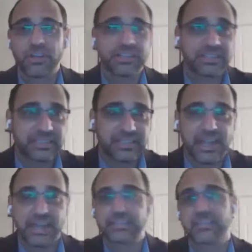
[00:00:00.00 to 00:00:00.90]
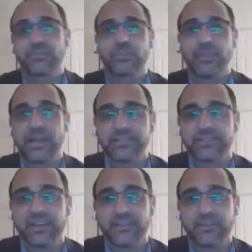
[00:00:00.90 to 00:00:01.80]
and still asking for a
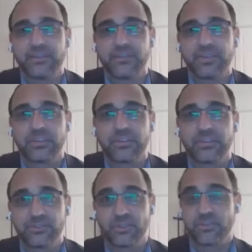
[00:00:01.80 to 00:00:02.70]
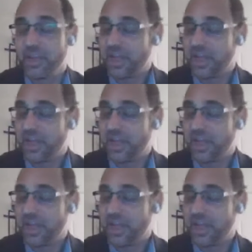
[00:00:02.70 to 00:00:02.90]
pacifier from the Federal Reserve.